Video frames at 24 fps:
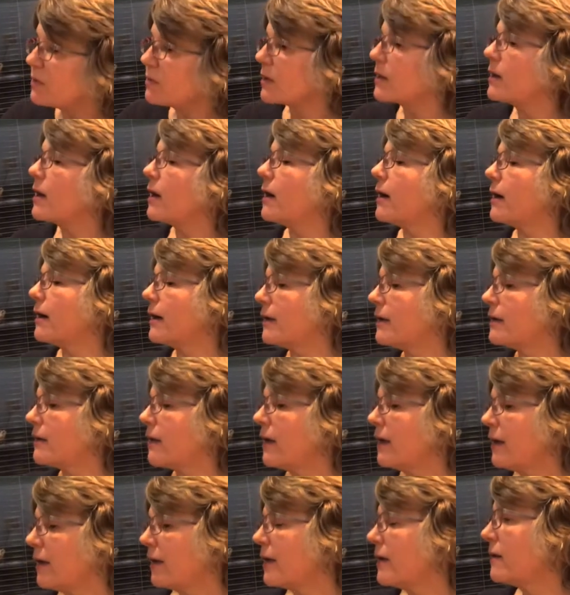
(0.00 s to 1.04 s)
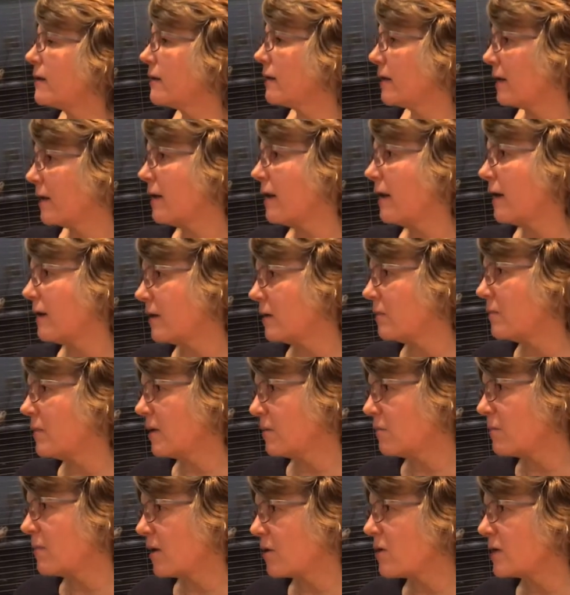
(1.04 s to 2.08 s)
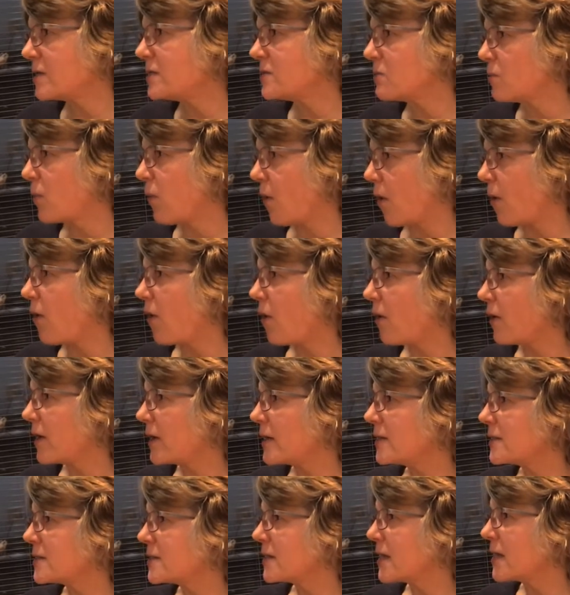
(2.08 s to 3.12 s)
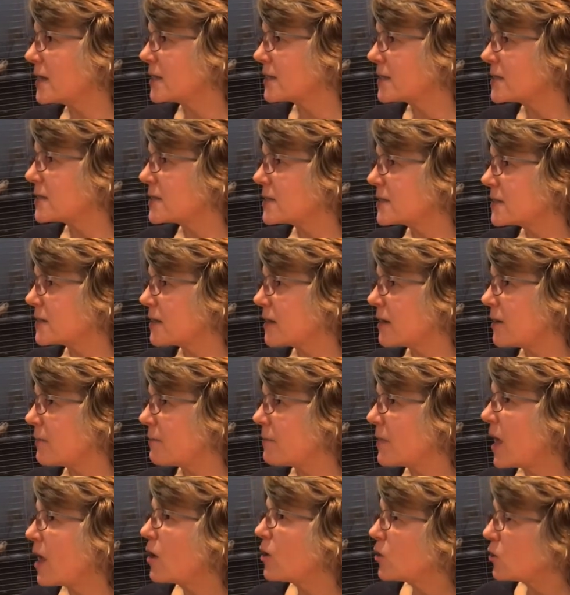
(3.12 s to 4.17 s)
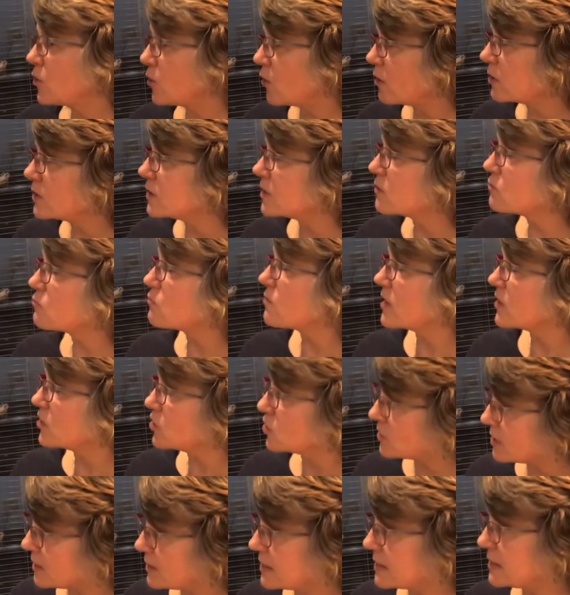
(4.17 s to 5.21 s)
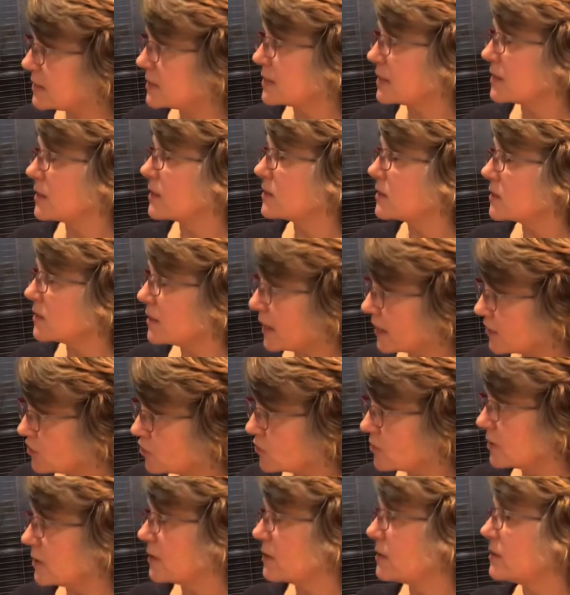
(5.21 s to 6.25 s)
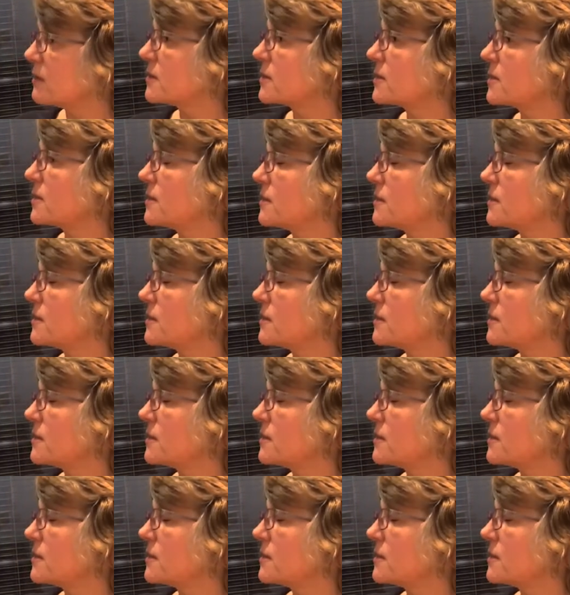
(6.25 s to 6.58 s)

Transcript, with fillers: the line in, in Lang and Marett's work. It's, it's um, not a rationalistic, intellectualist